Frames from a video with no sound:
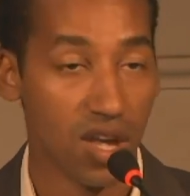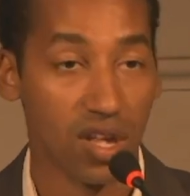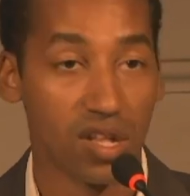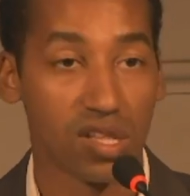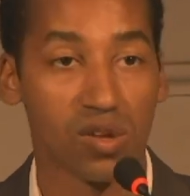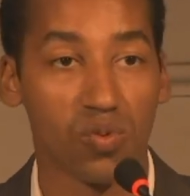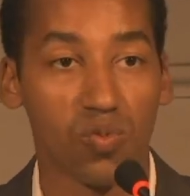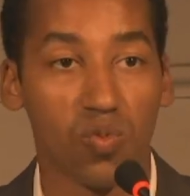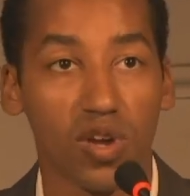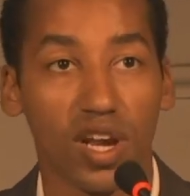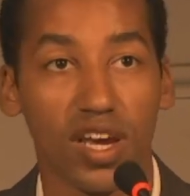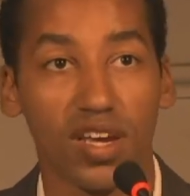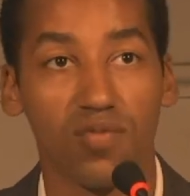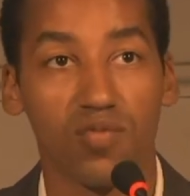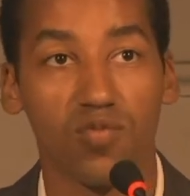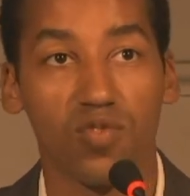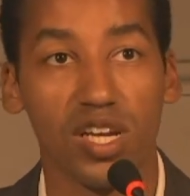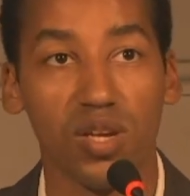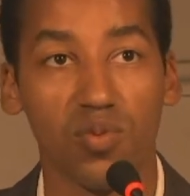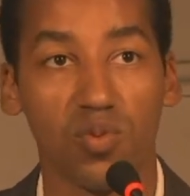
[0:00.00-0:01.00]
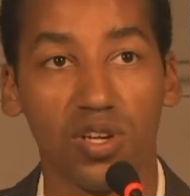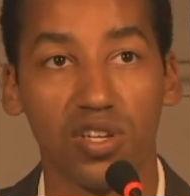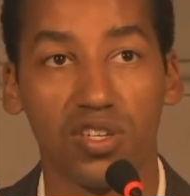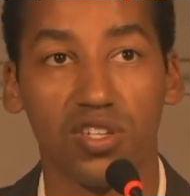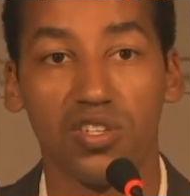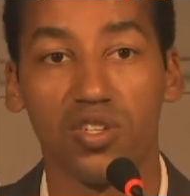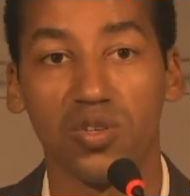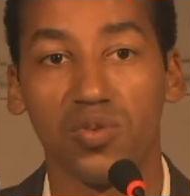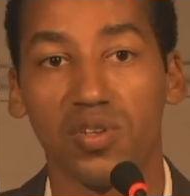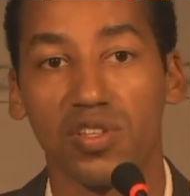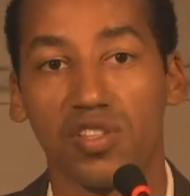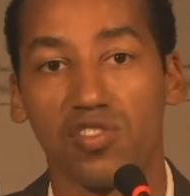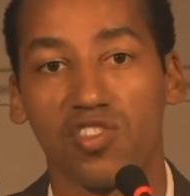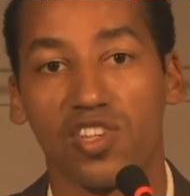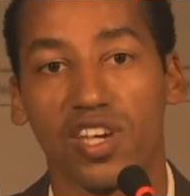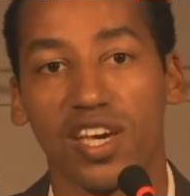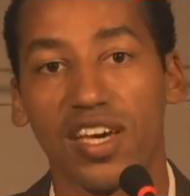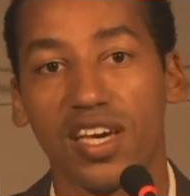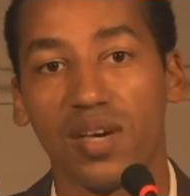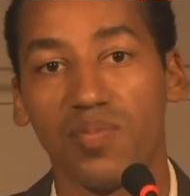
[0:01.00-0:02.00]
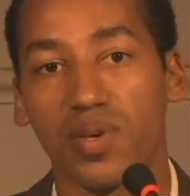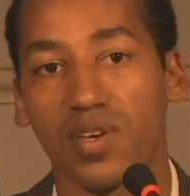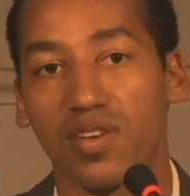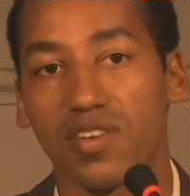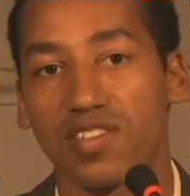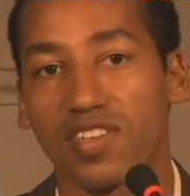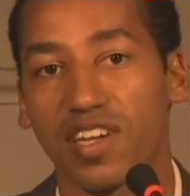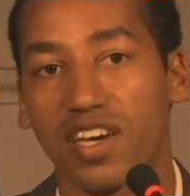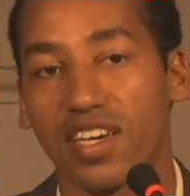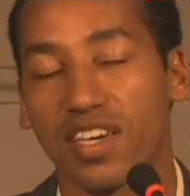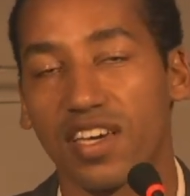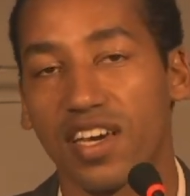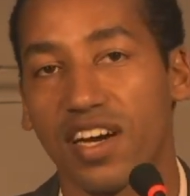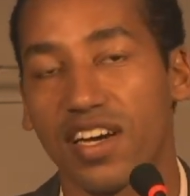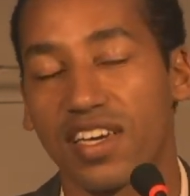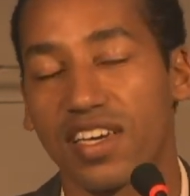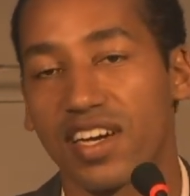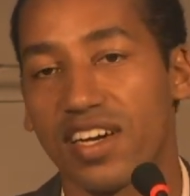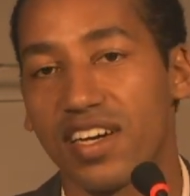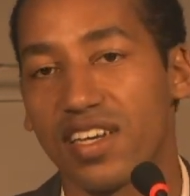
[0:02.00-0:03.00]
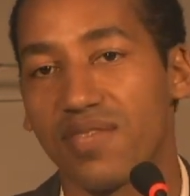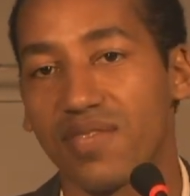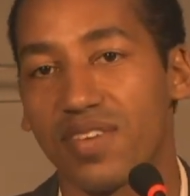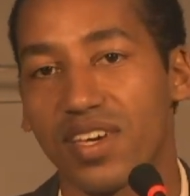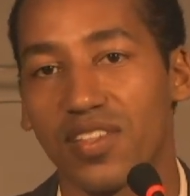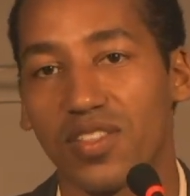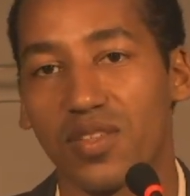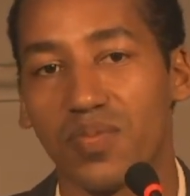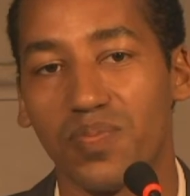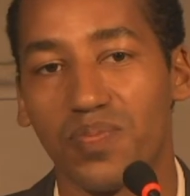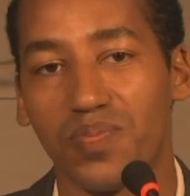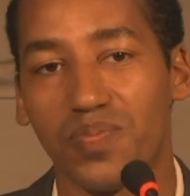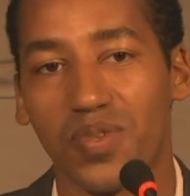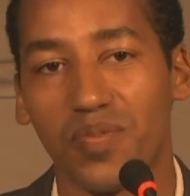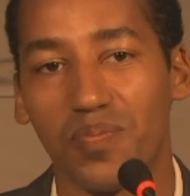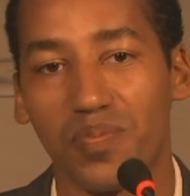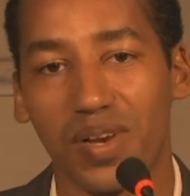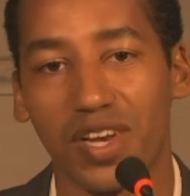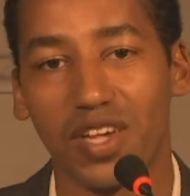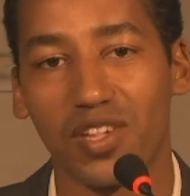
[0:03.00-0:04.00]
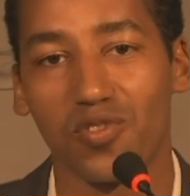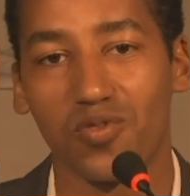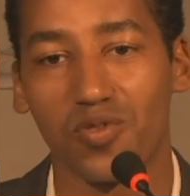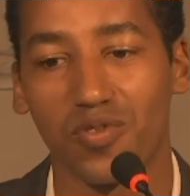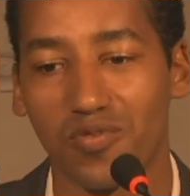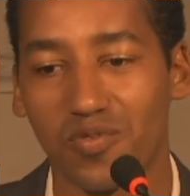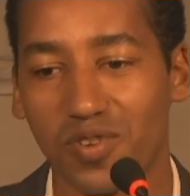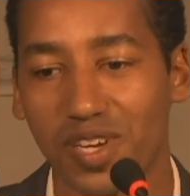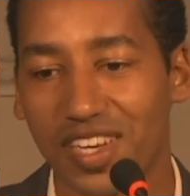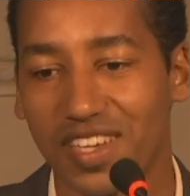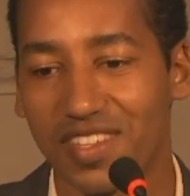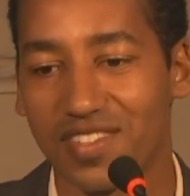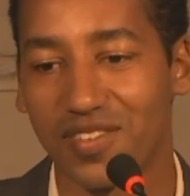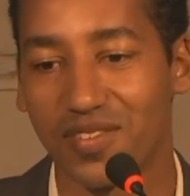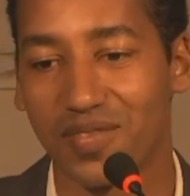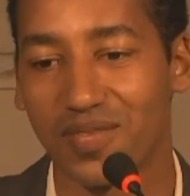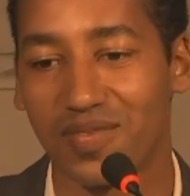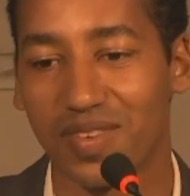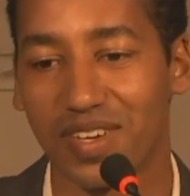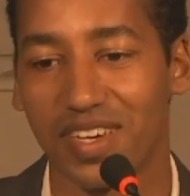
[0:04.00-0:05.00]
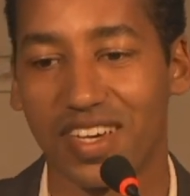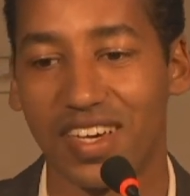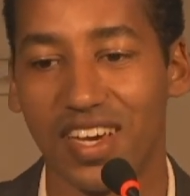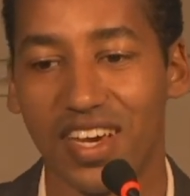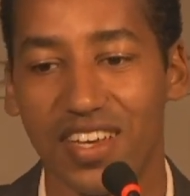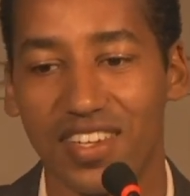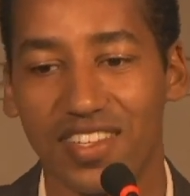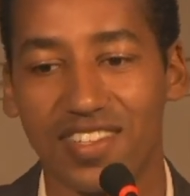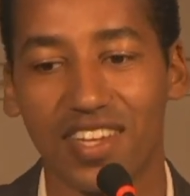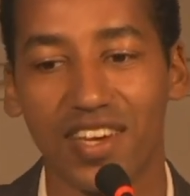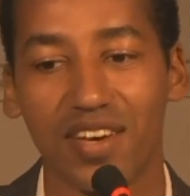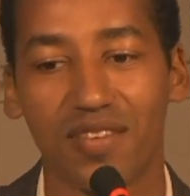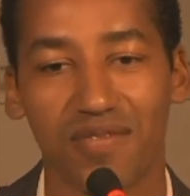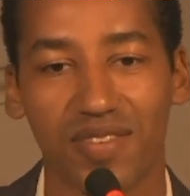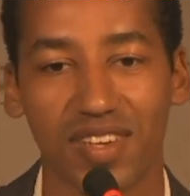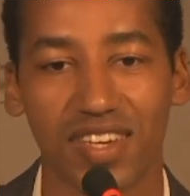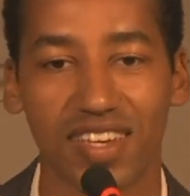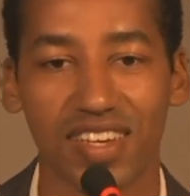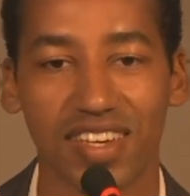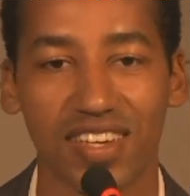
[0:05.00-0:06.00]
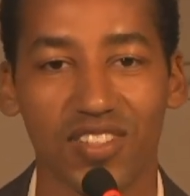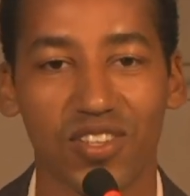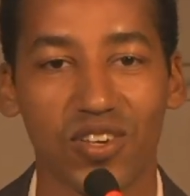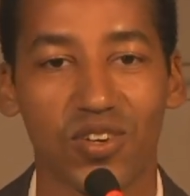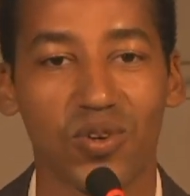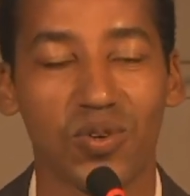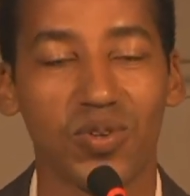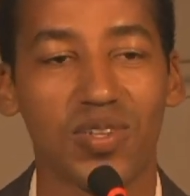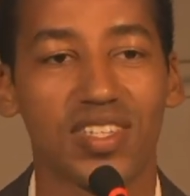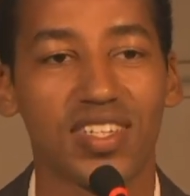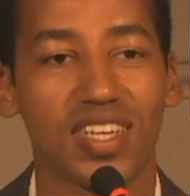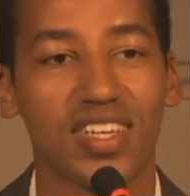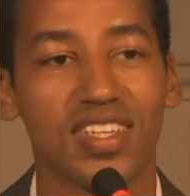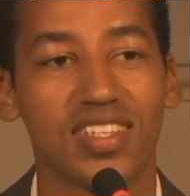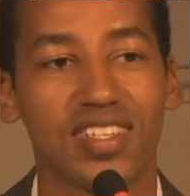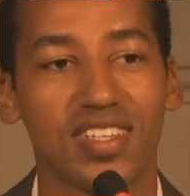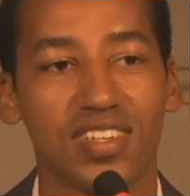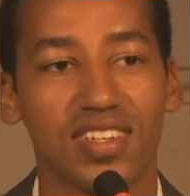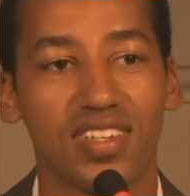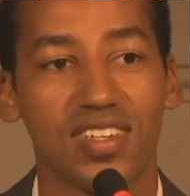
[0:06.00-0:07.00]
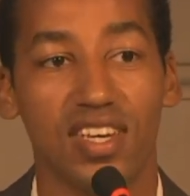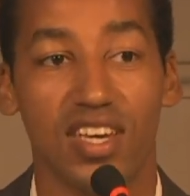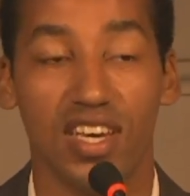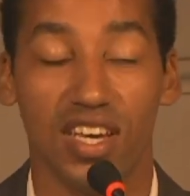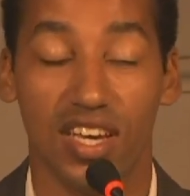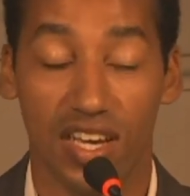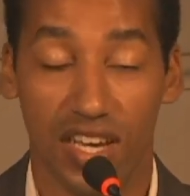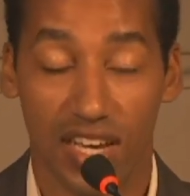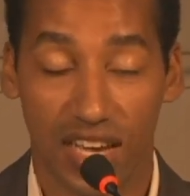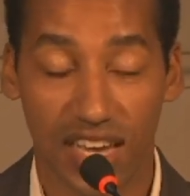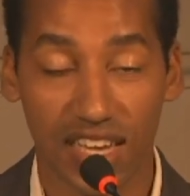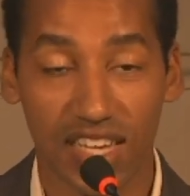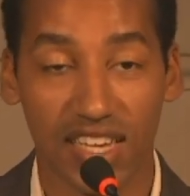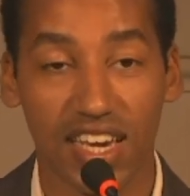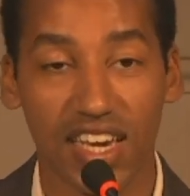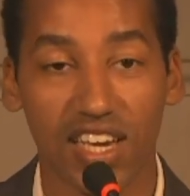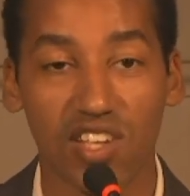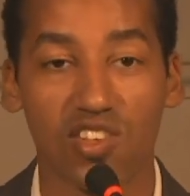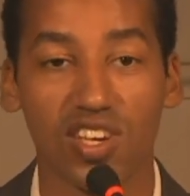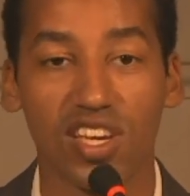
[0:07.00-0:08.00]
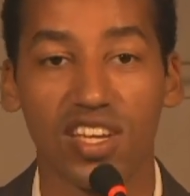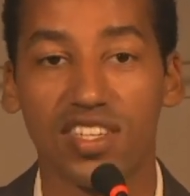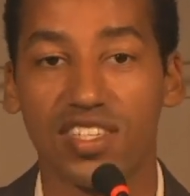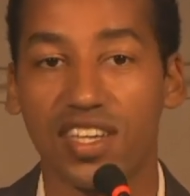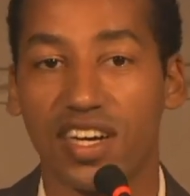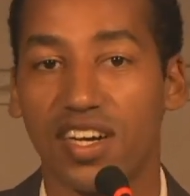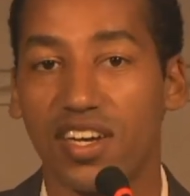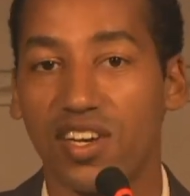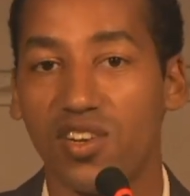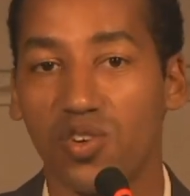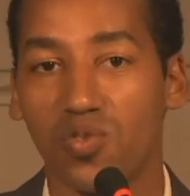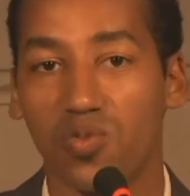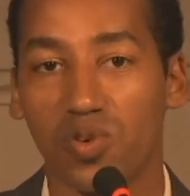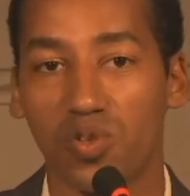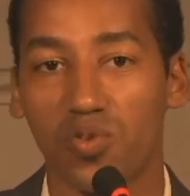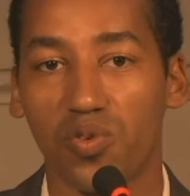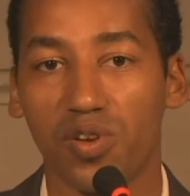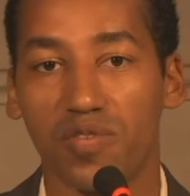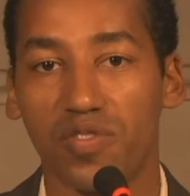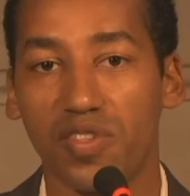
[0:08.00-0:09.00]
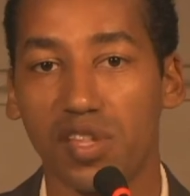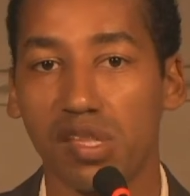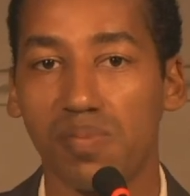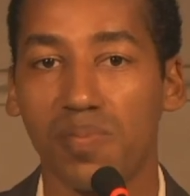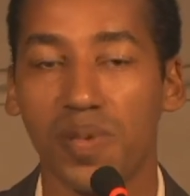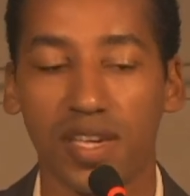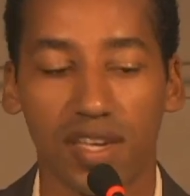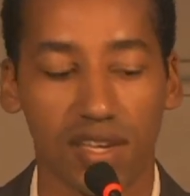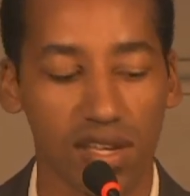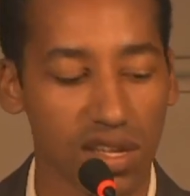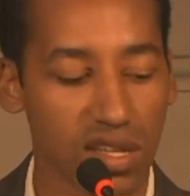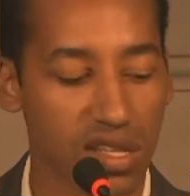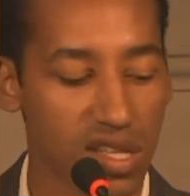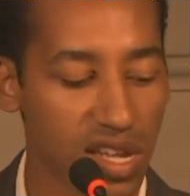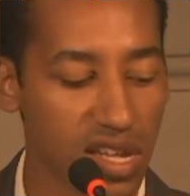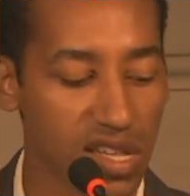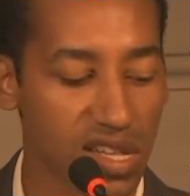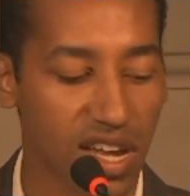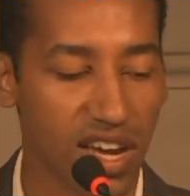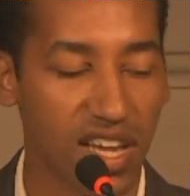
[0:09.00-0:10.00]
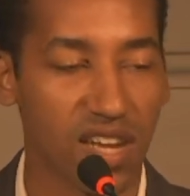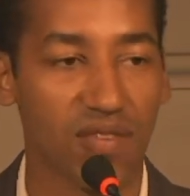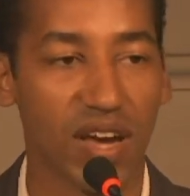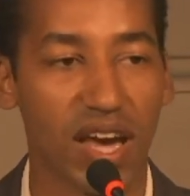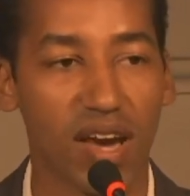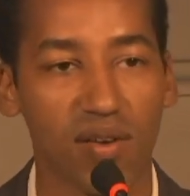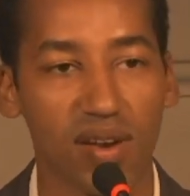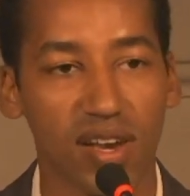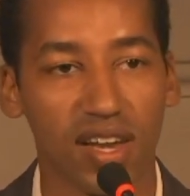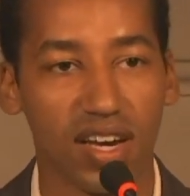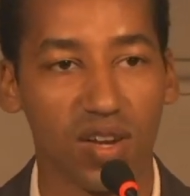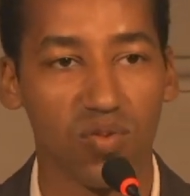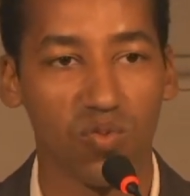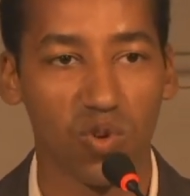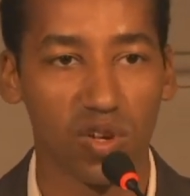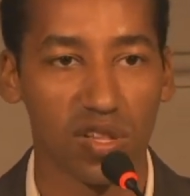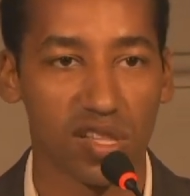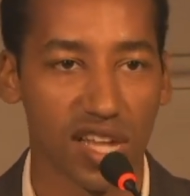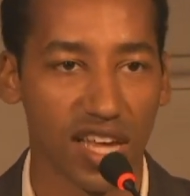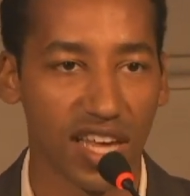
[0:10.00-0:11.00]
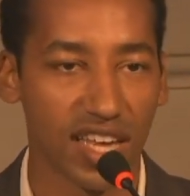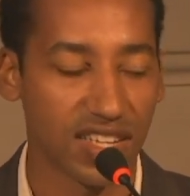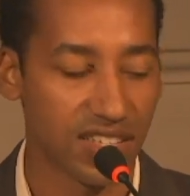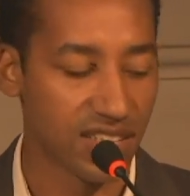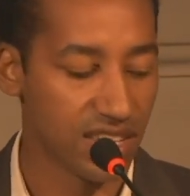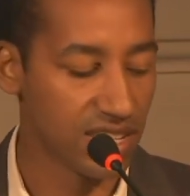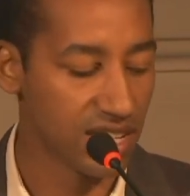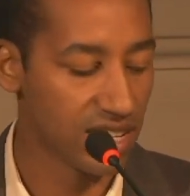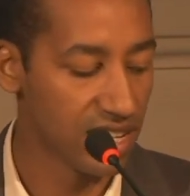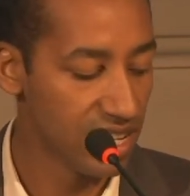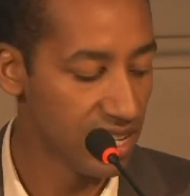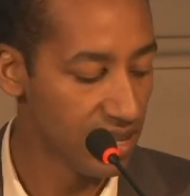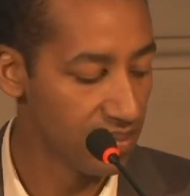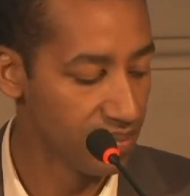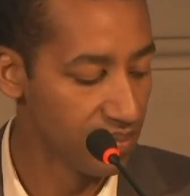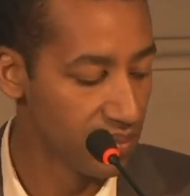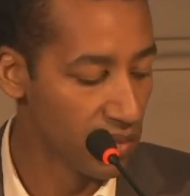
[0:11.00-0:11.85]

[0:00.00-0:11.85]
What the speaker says: So what I really wanted to do as chair, because I kind of get the pleasure of really sort of surfing the content and engaging in dialogue with all of the speakers, is kind of outline what's ahead today.